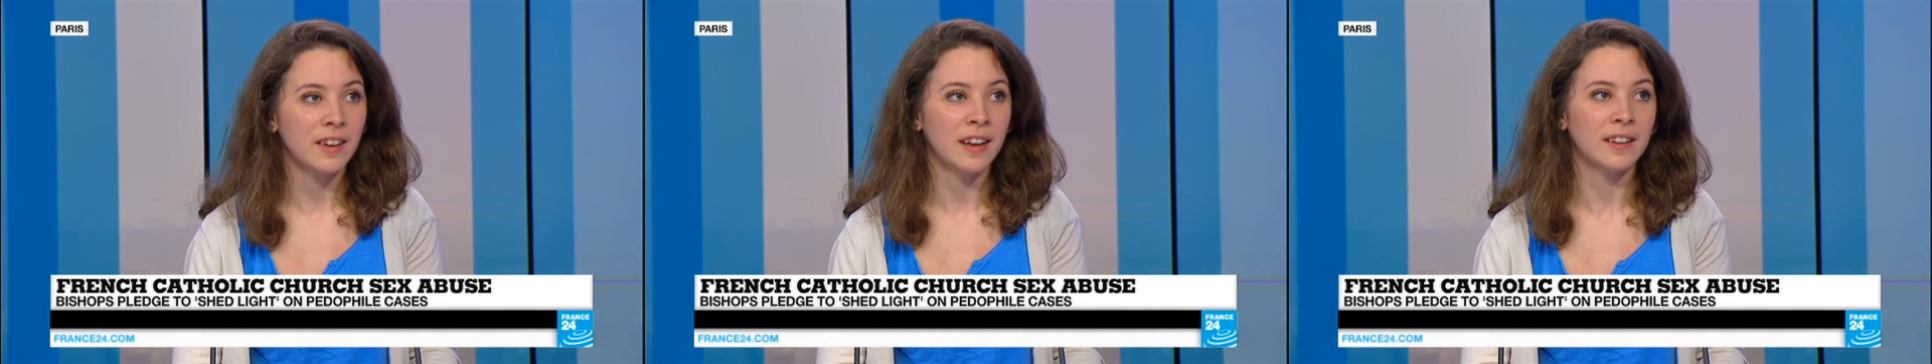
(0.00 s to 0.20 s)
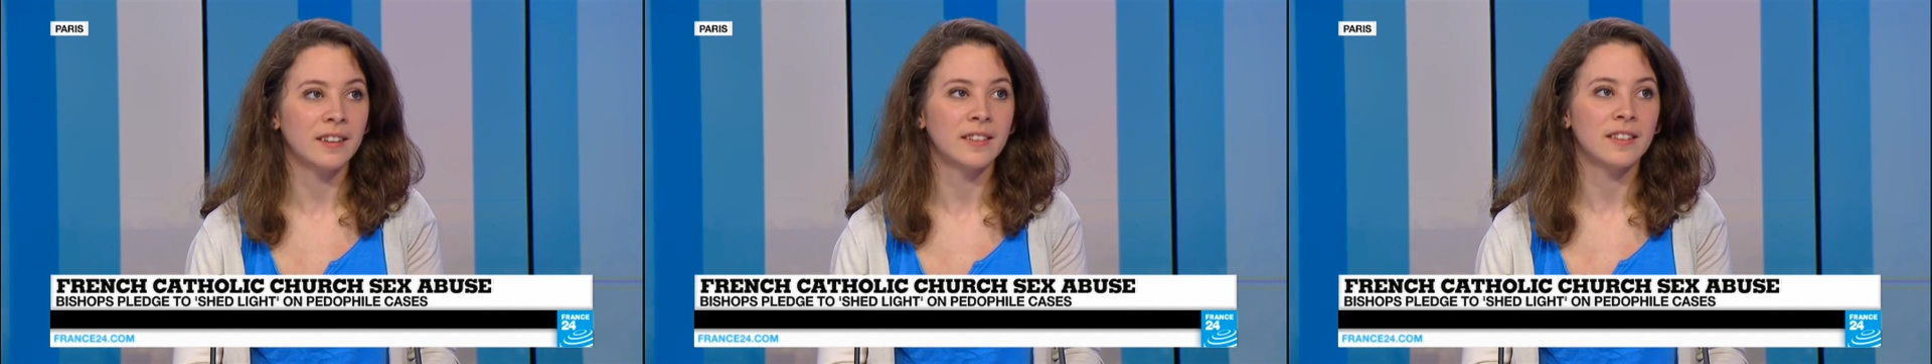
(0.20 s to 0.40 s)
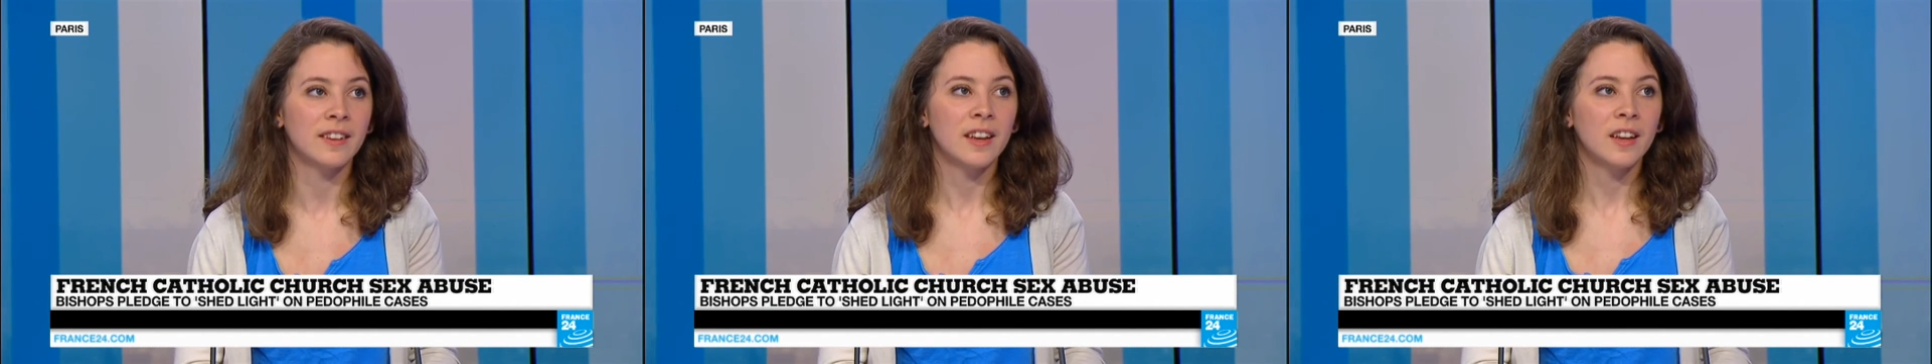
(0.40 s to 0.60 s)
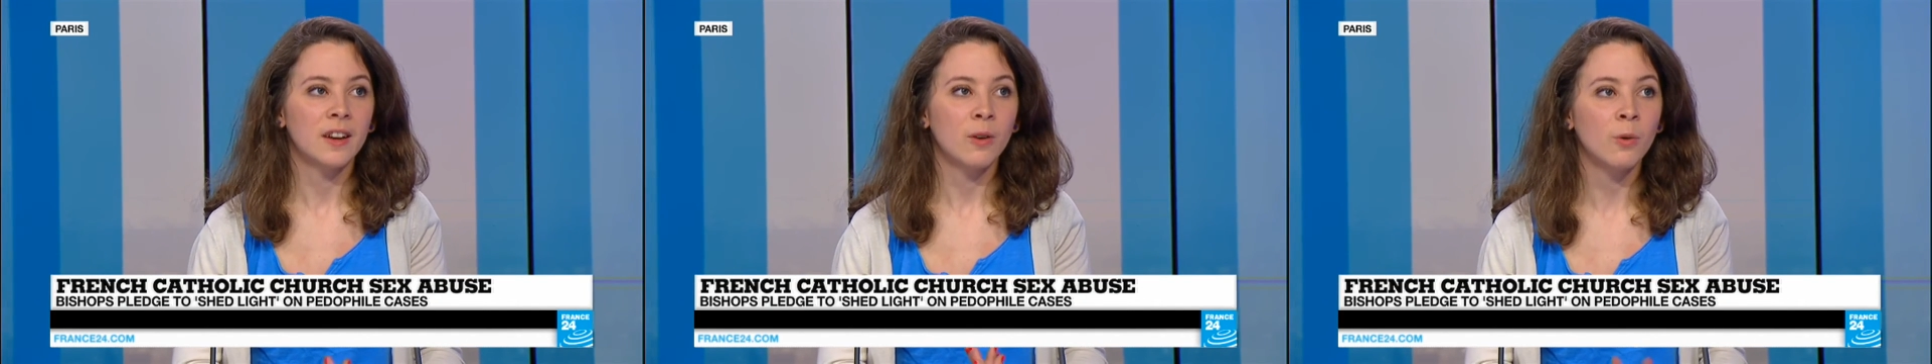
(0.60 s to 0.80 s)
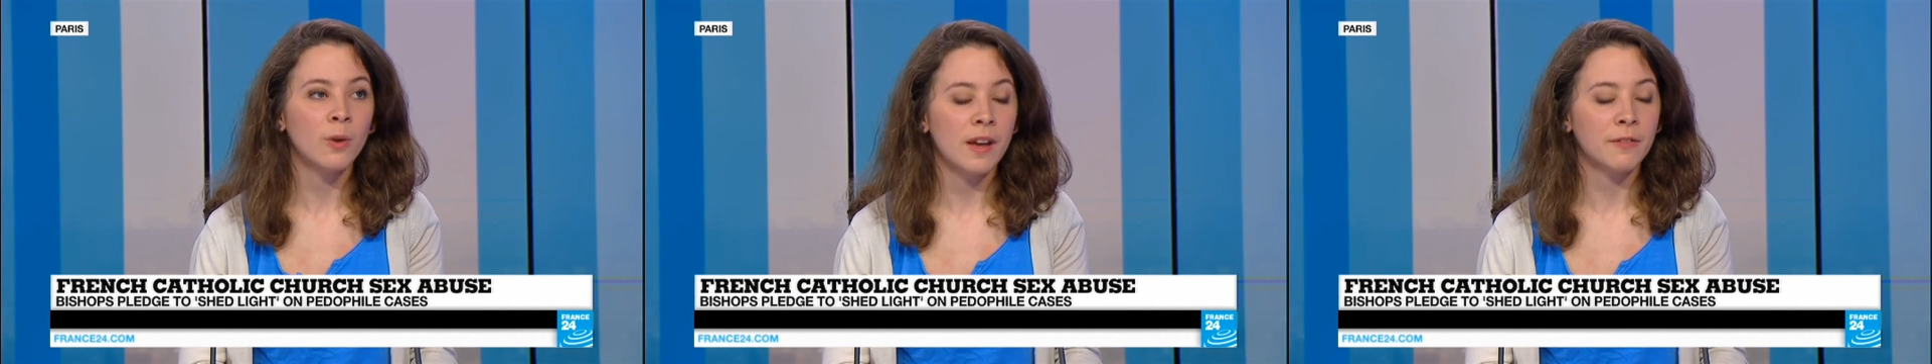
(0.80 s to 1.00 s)
And
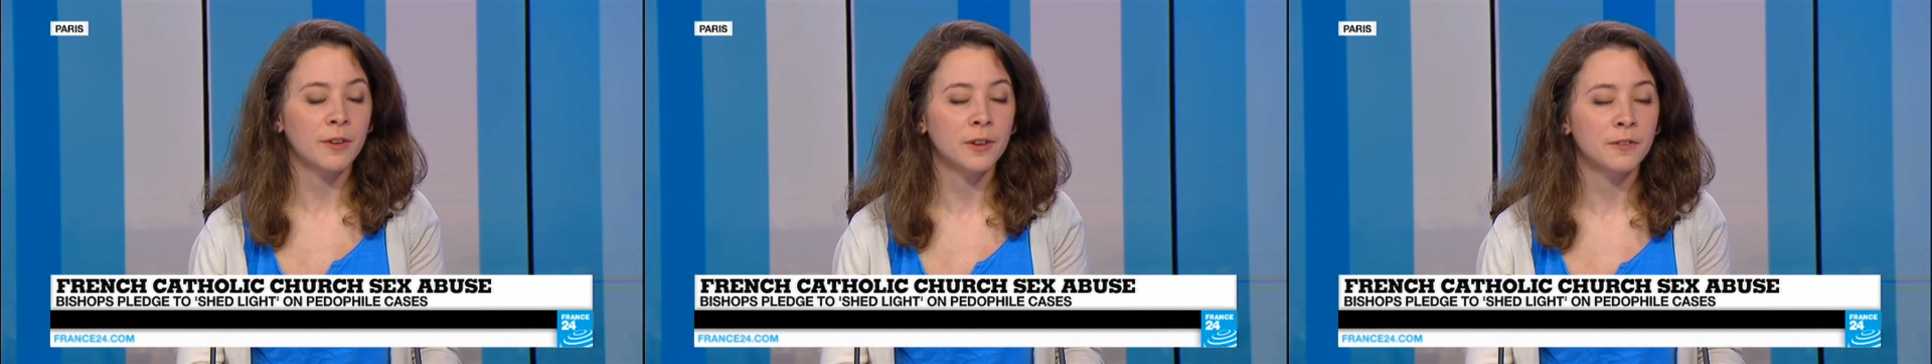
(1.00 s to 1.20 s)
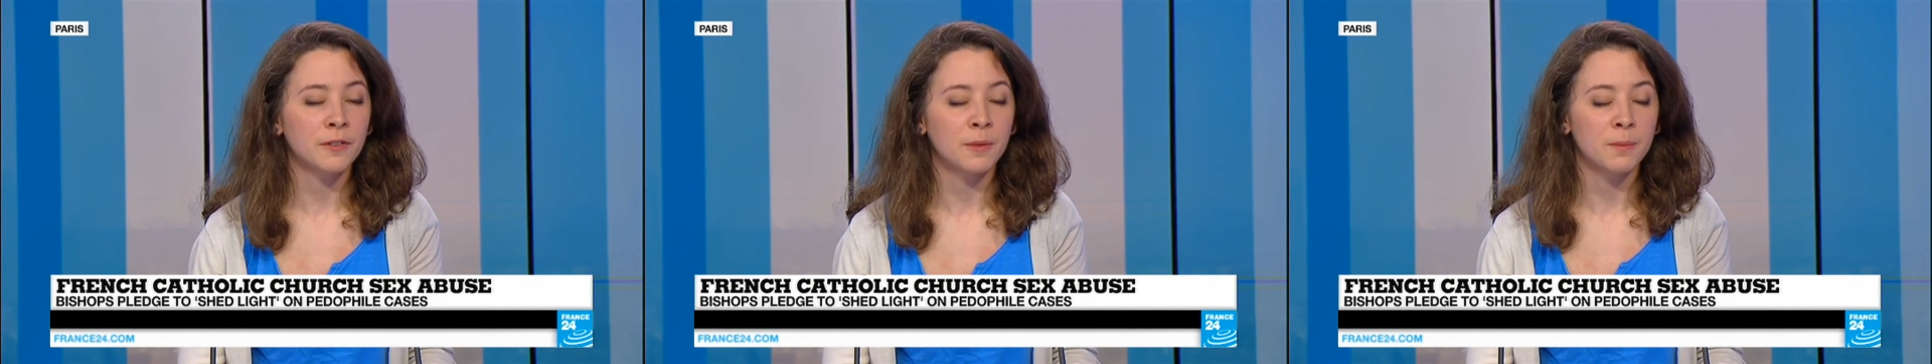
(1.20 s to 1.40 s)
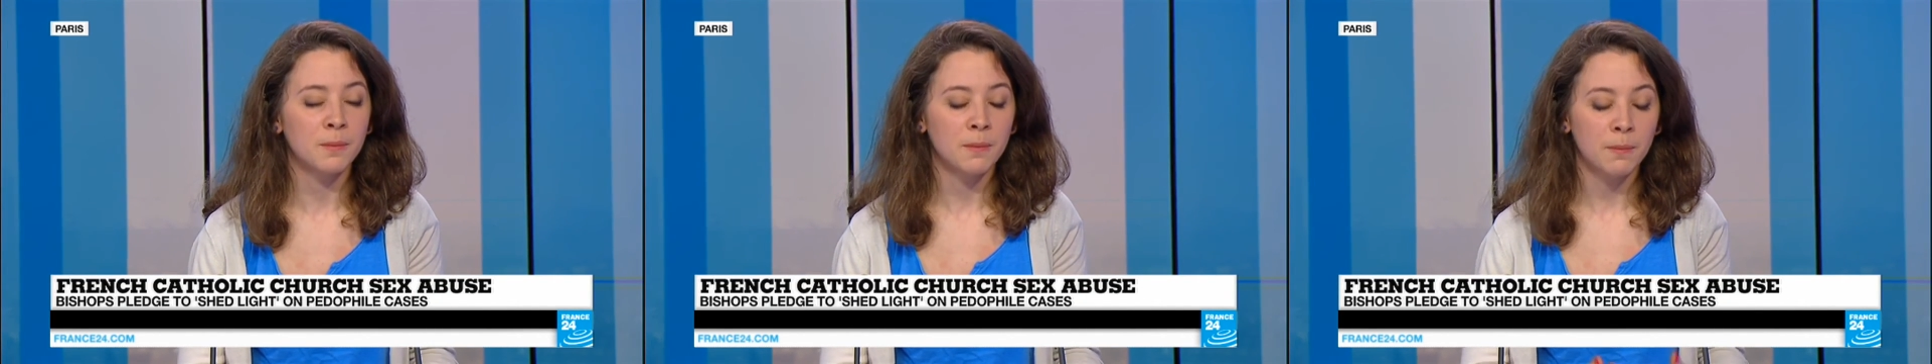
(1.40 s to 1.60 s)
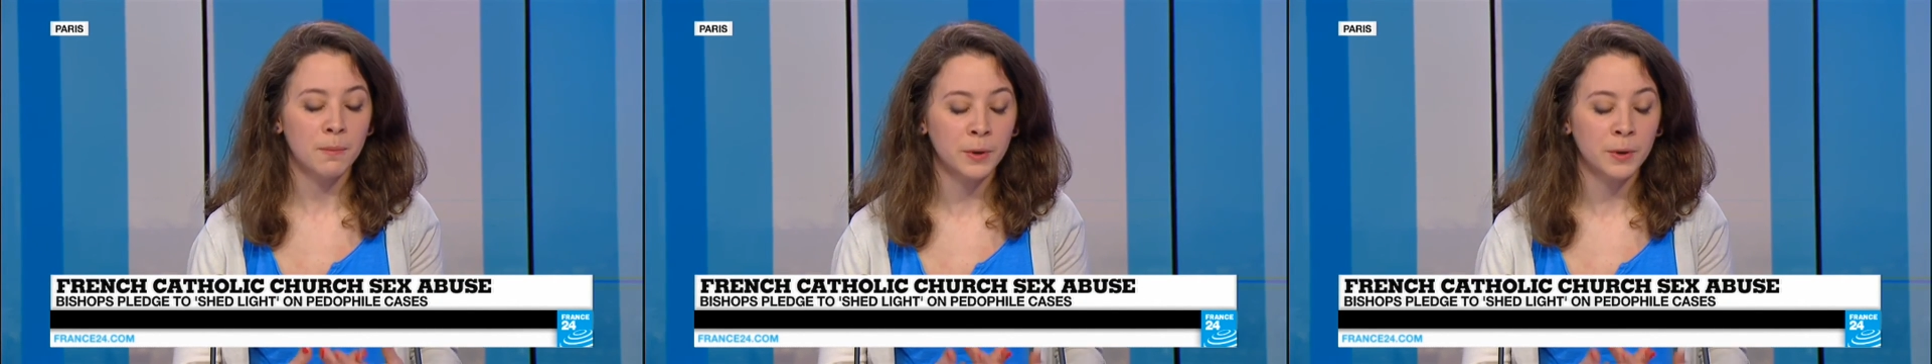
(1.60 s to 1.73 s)
all I've heard from